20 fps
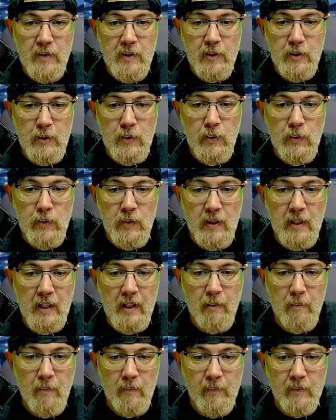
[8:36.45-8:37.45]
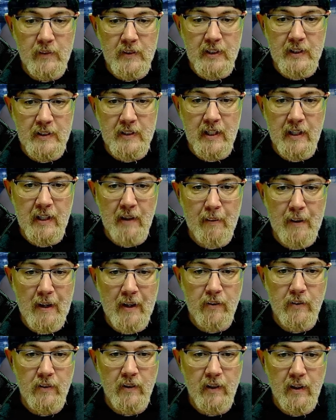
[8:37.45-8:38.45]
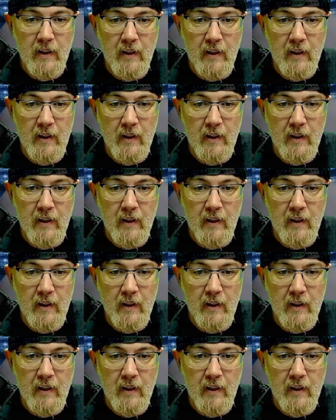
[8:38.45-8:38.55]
to get him, to take him out